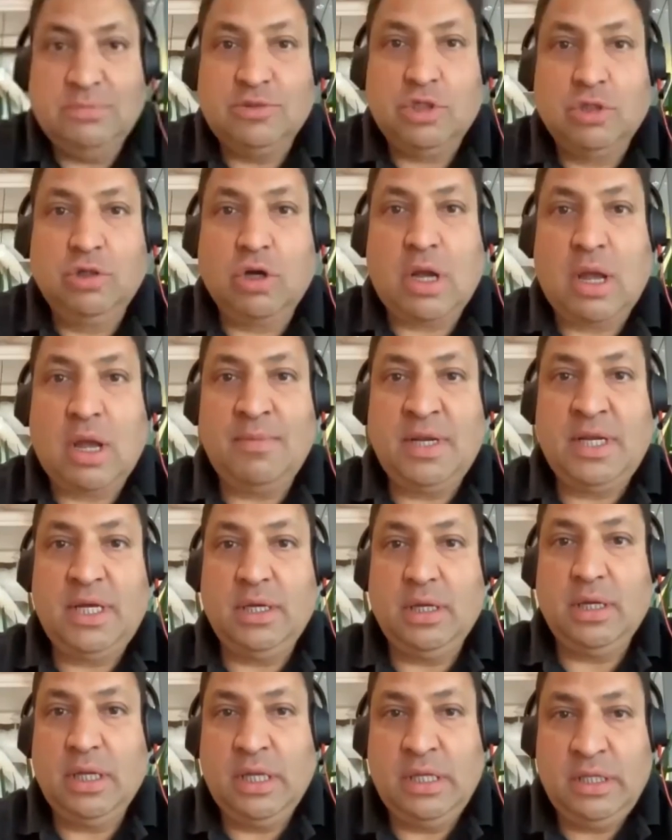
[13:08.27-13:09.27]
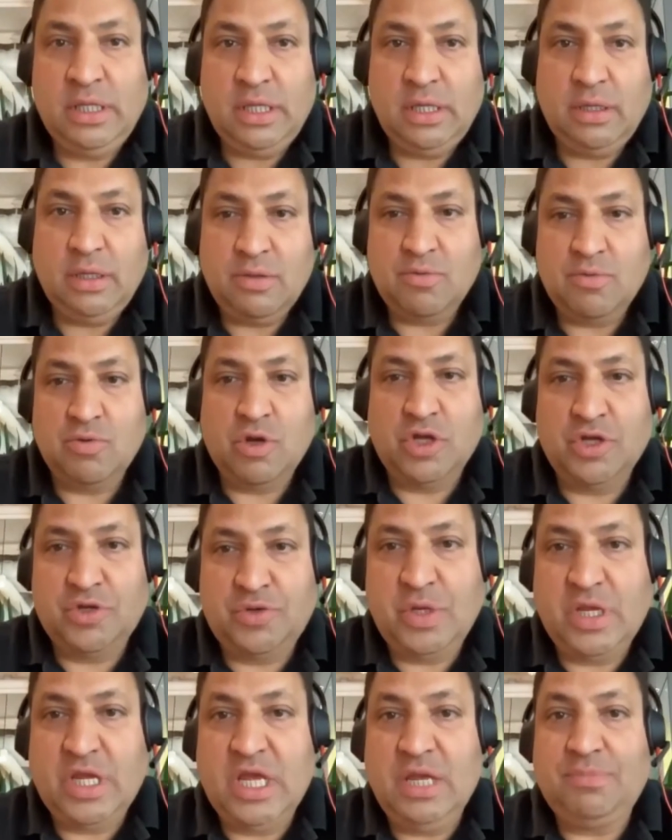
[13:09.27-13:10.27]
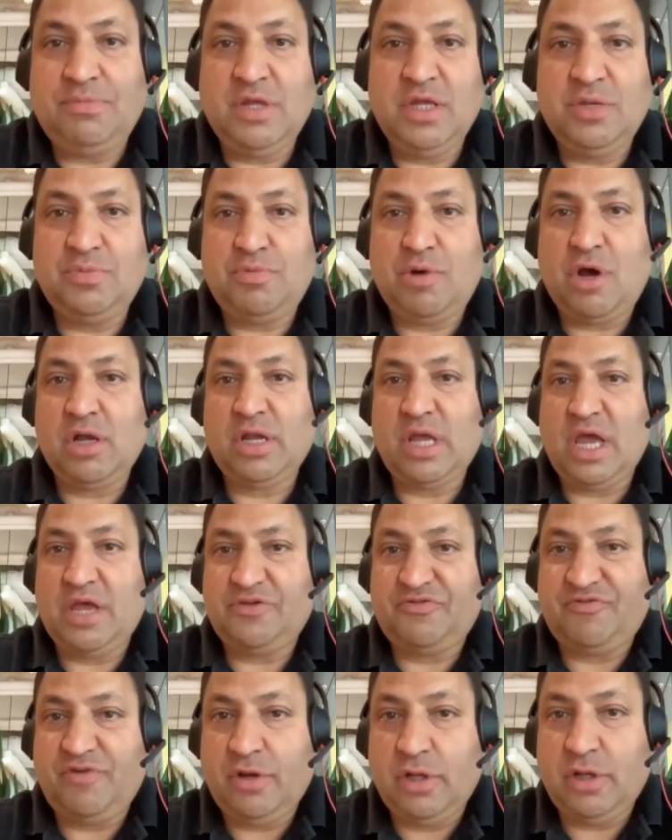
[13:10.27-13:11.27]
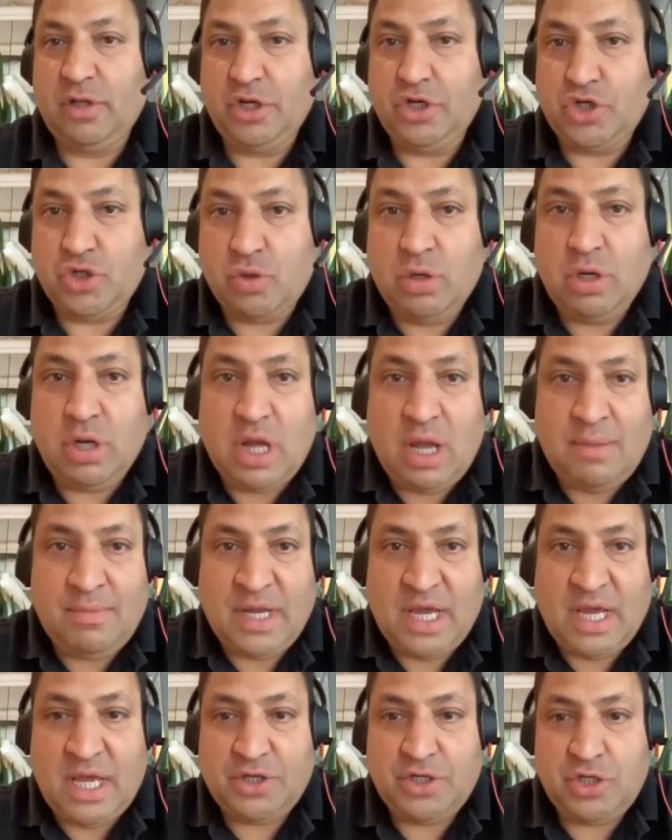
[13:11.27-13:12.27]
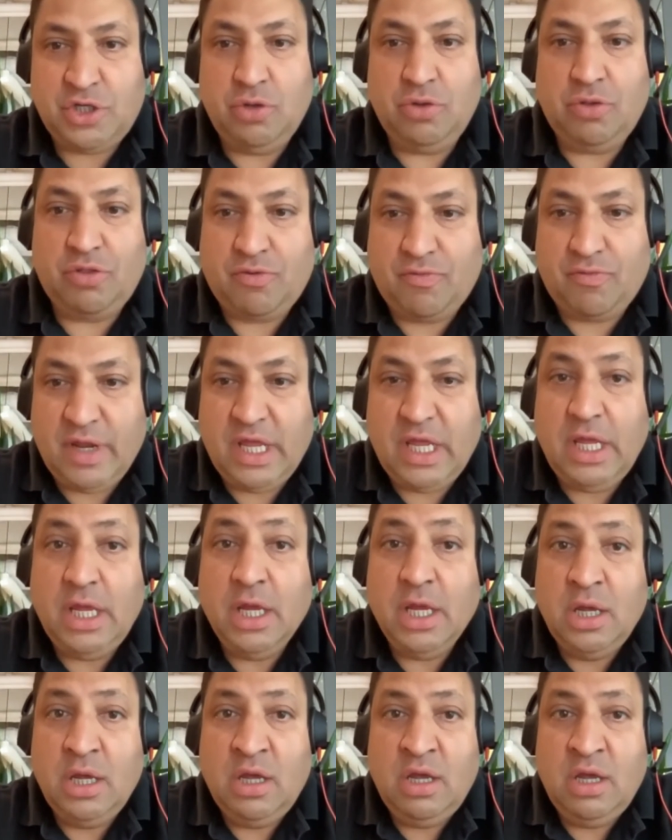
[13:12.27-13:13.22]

So look, because we keep these podcasts fairly short, I'm going to ask you three